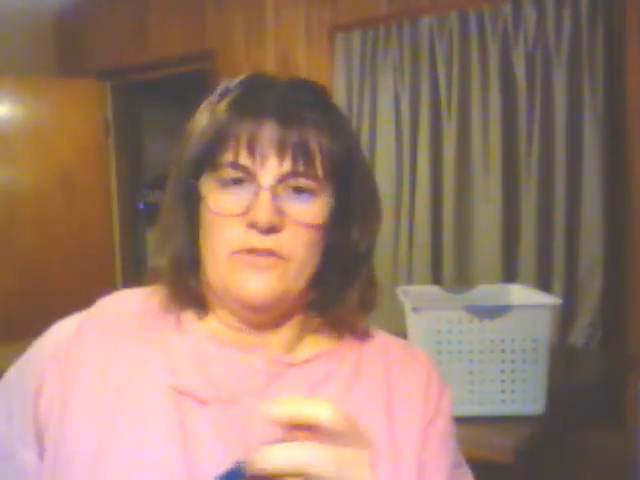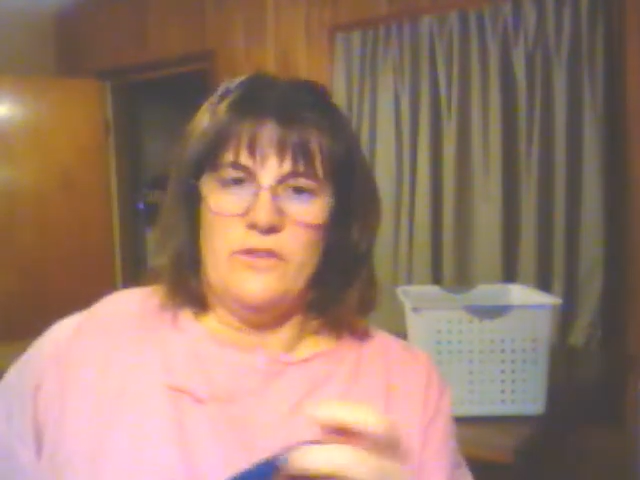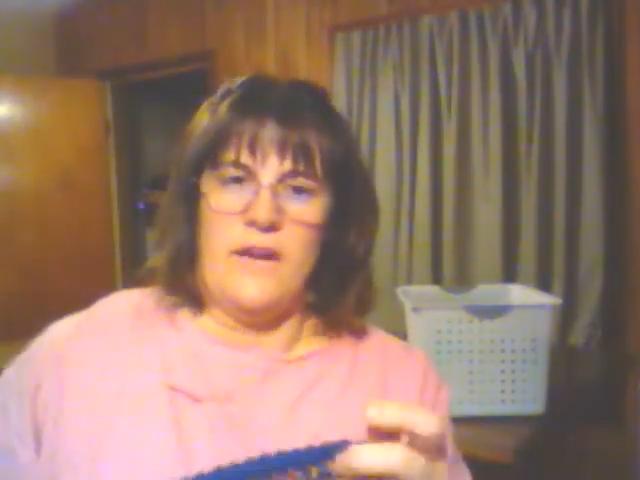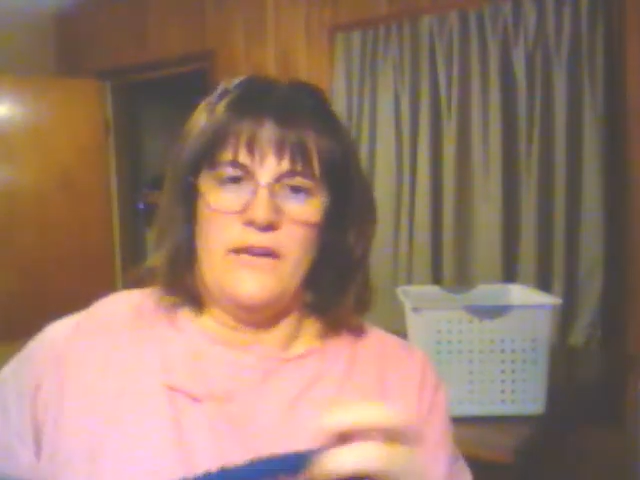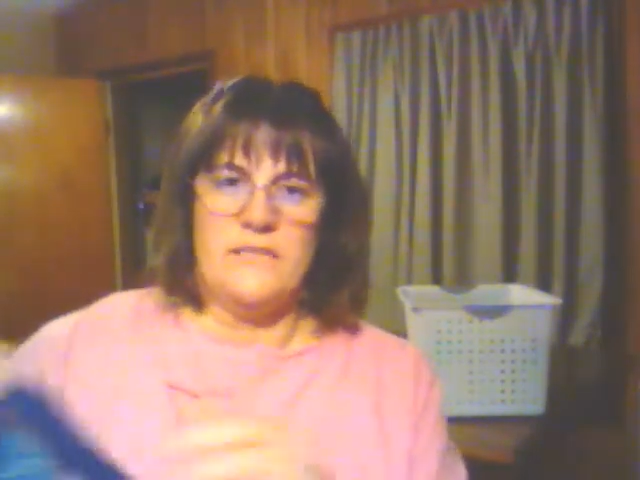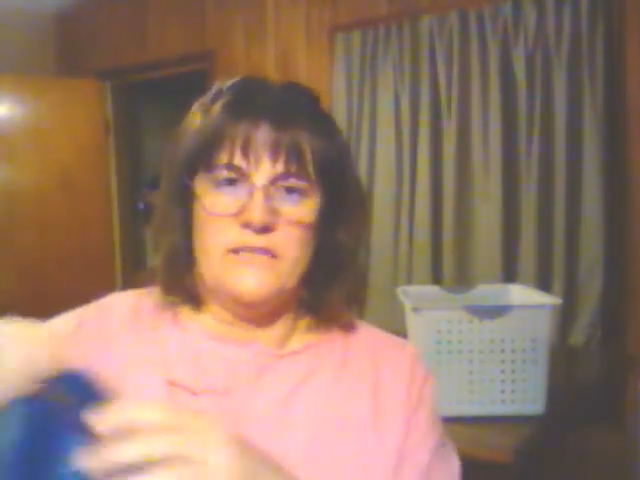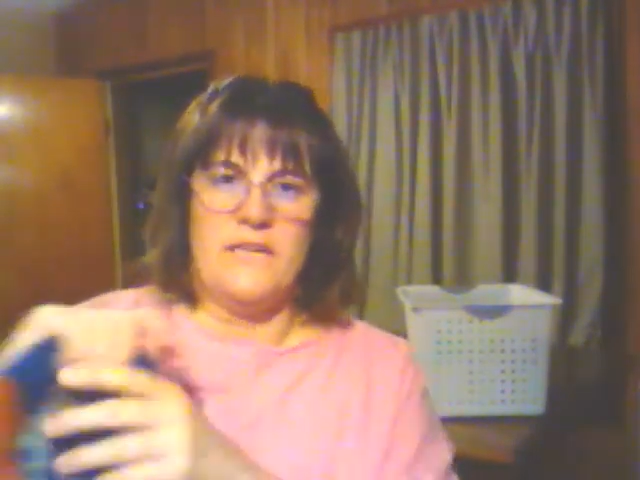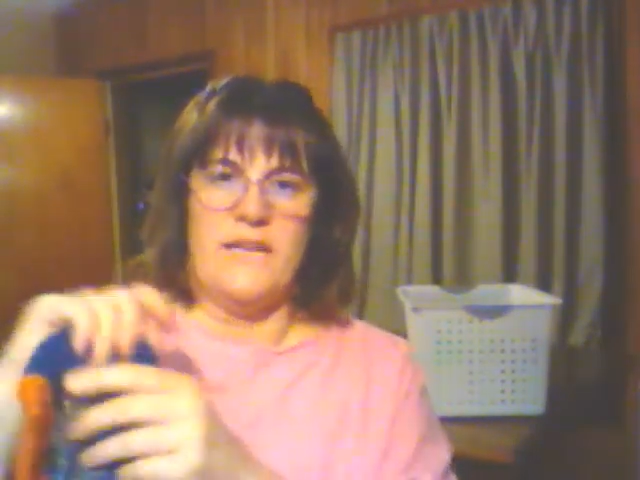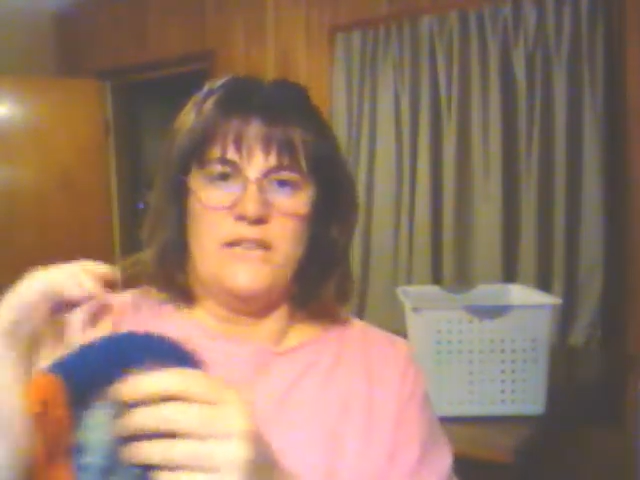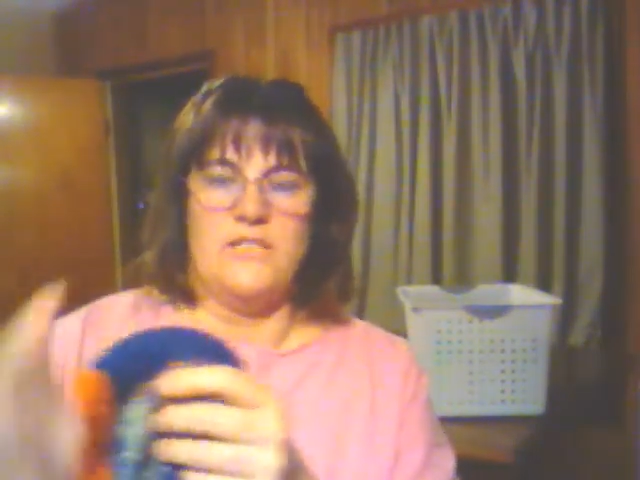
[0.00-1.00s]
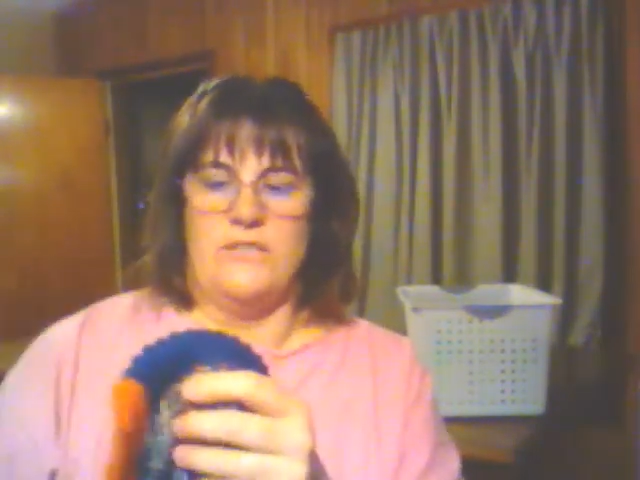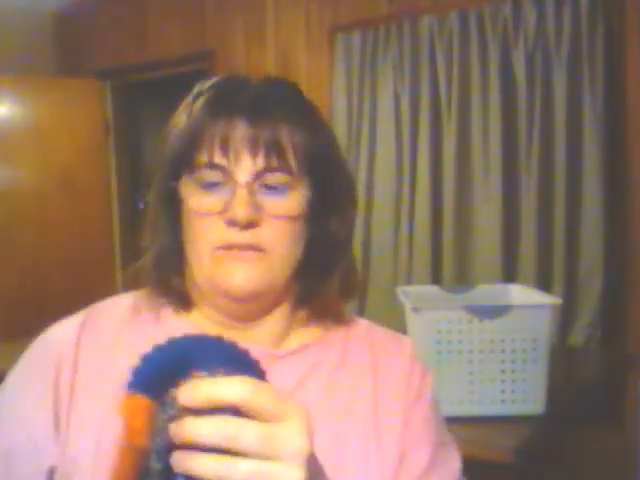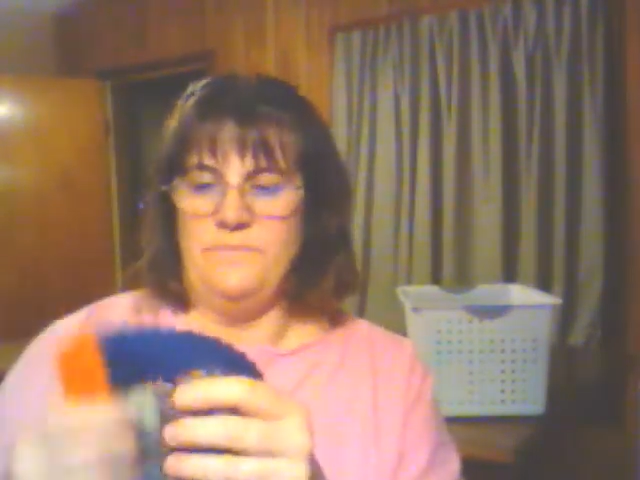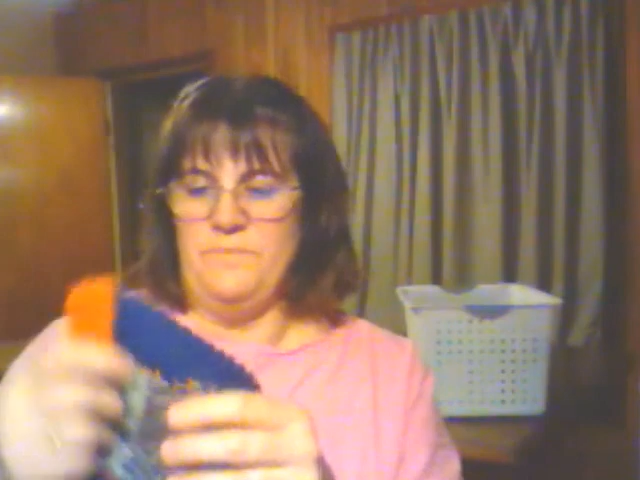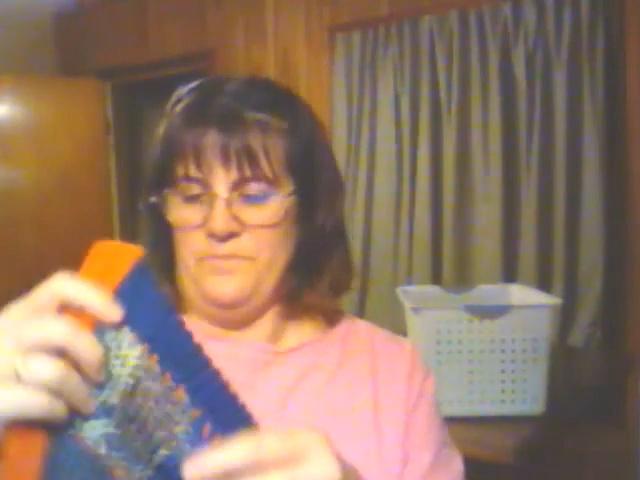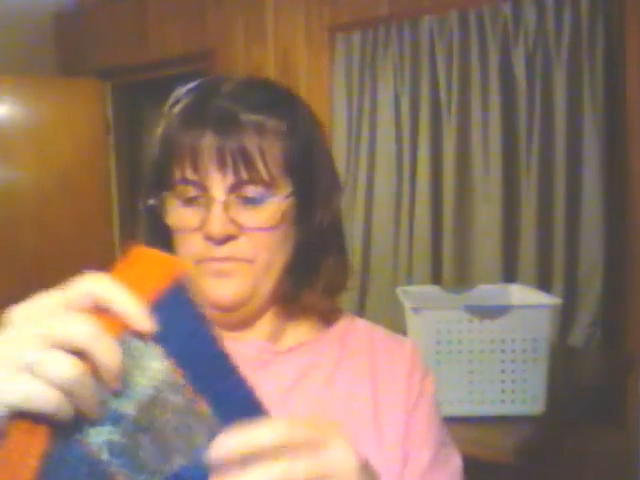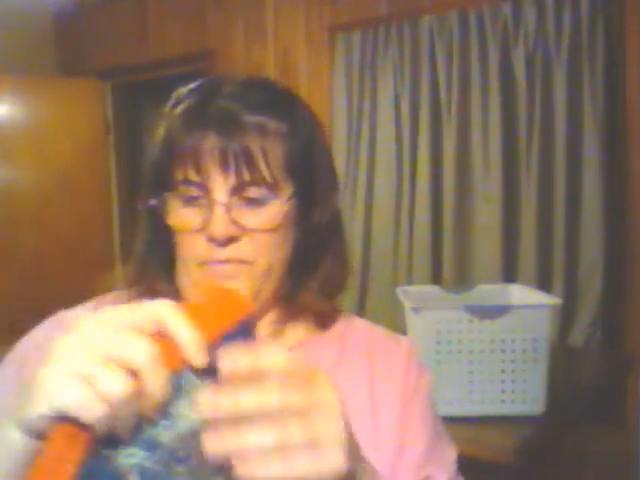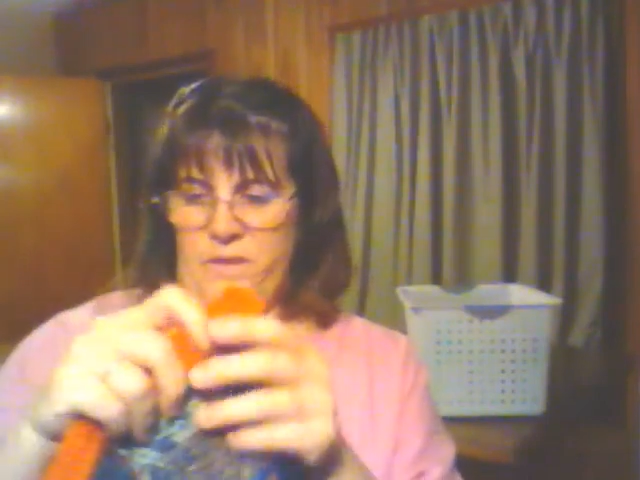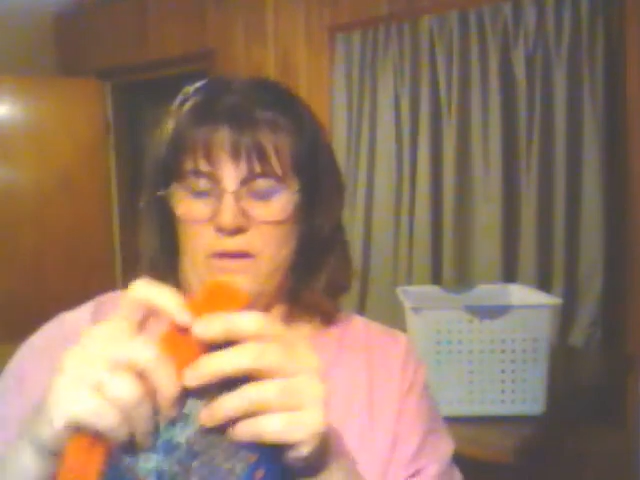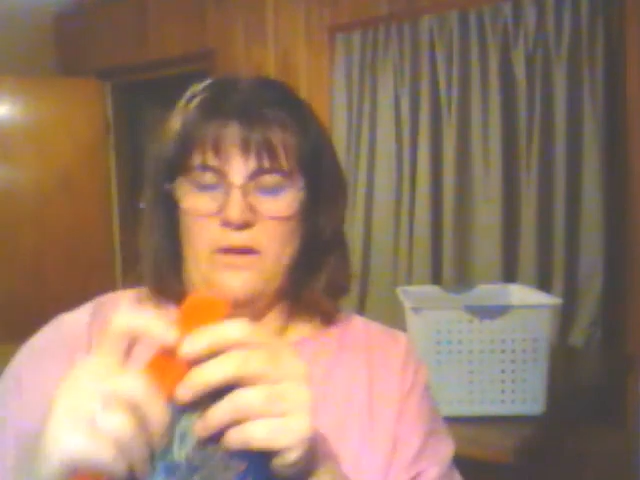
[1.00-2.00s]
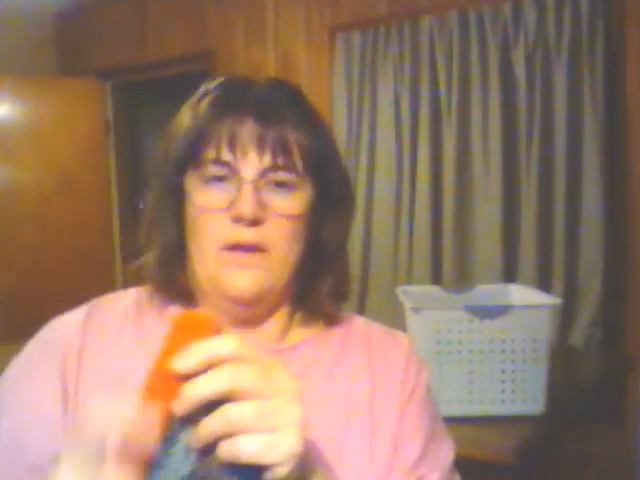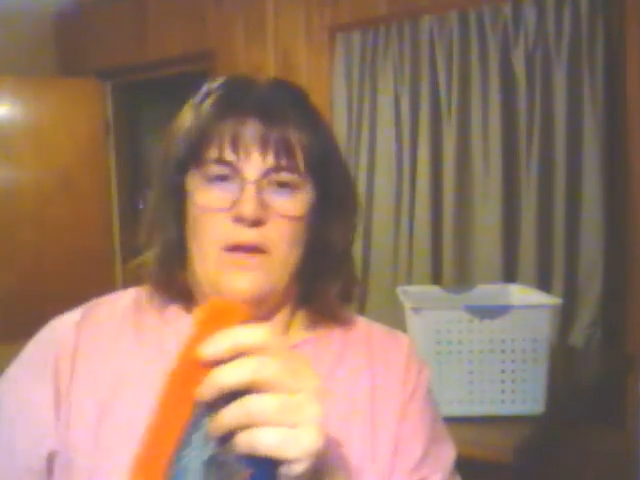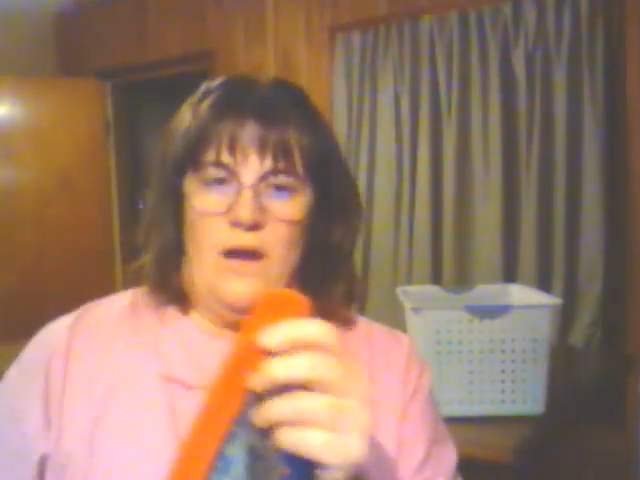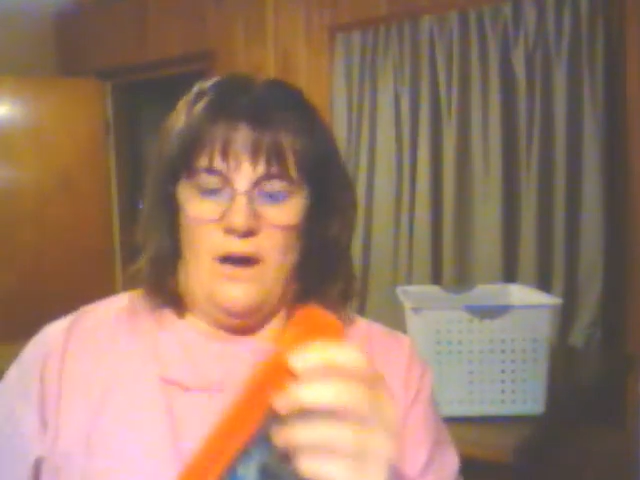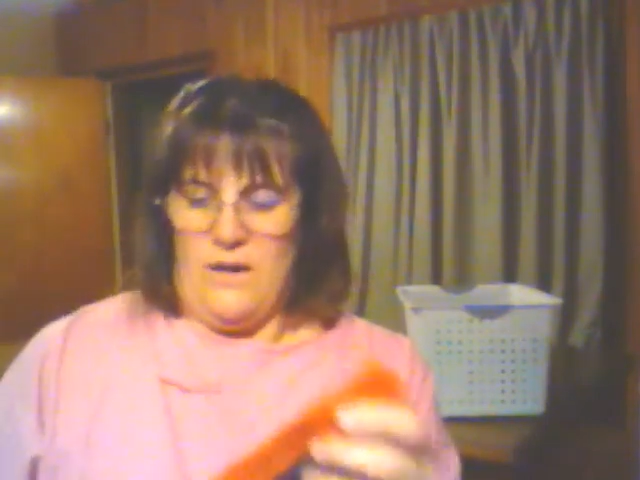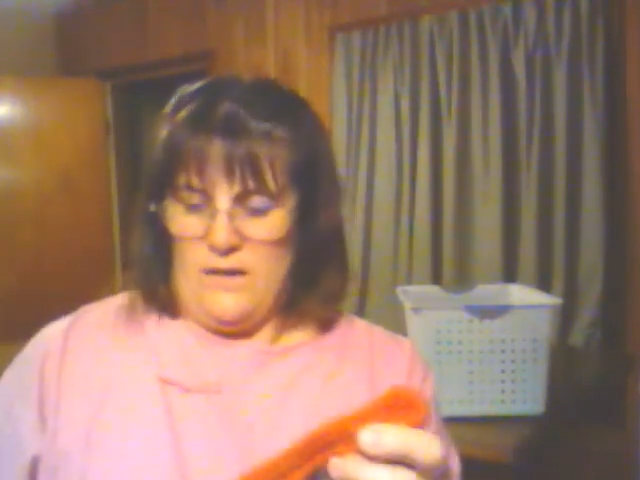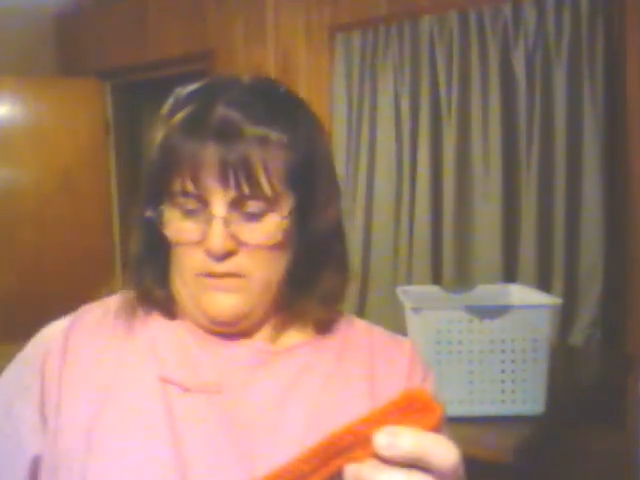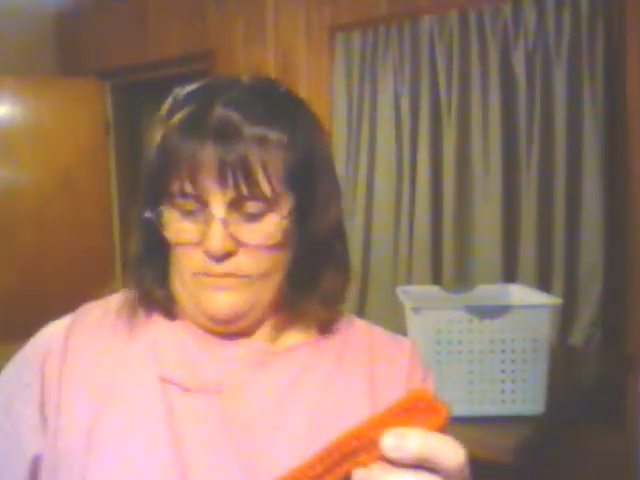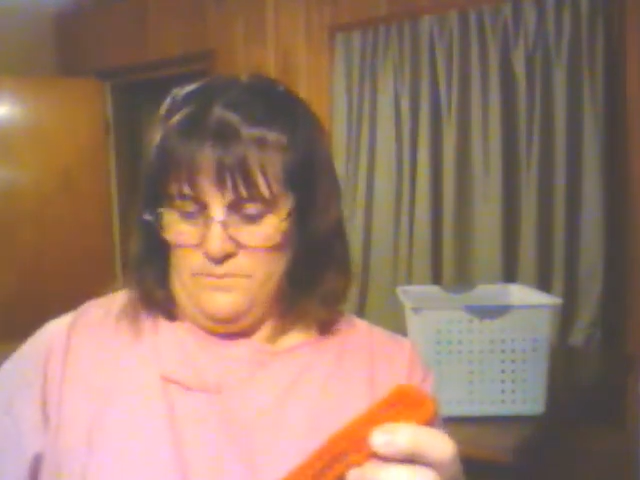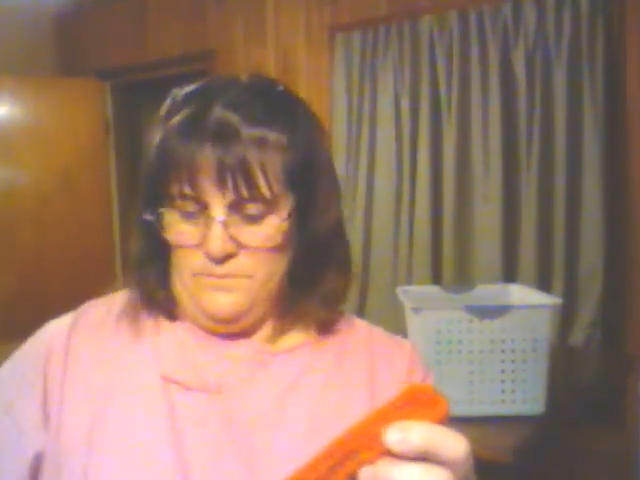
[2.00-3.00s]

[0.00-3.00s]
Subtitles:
for Linus Connection. And